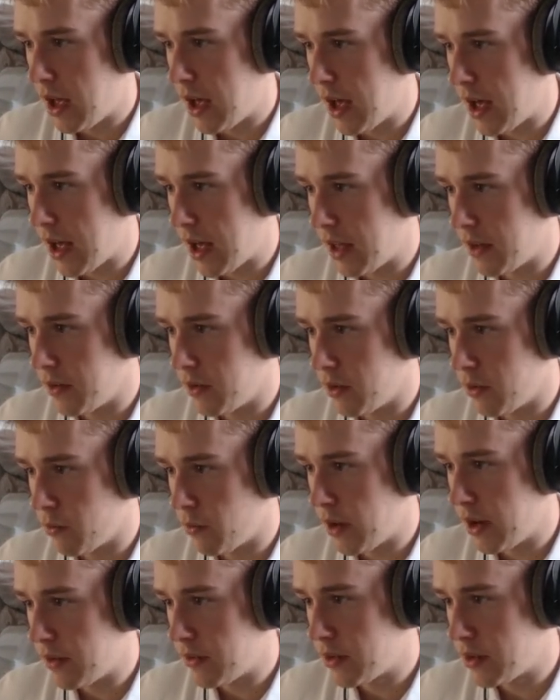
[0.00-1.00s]
And
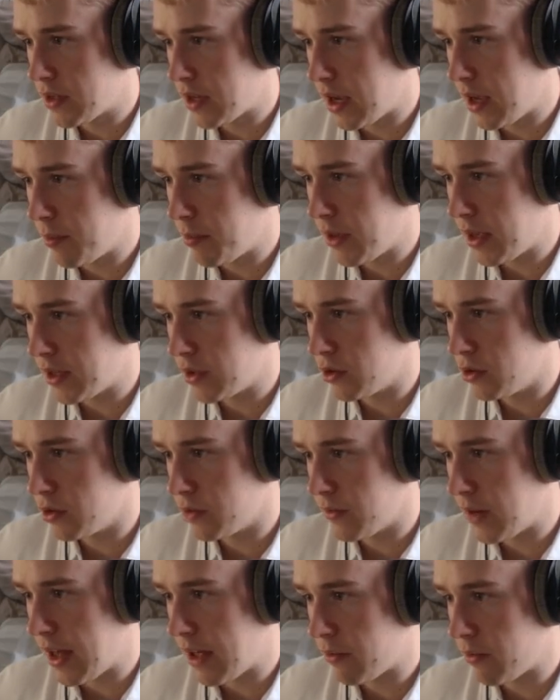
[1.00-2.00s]
rate type is use
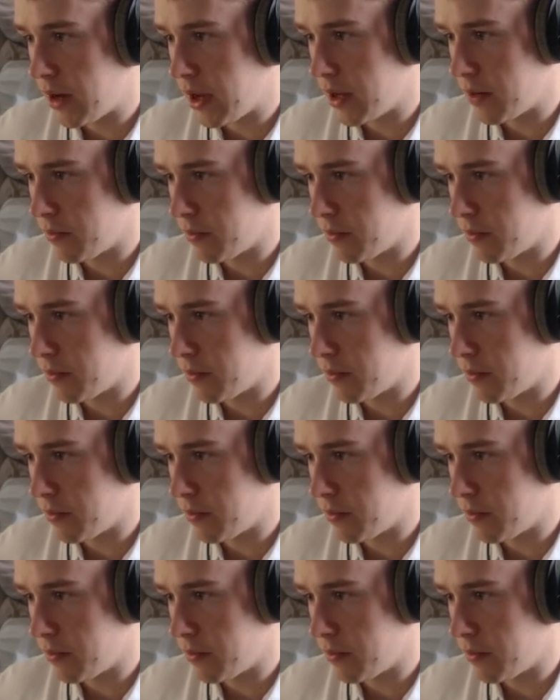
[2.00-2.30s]
flat rate.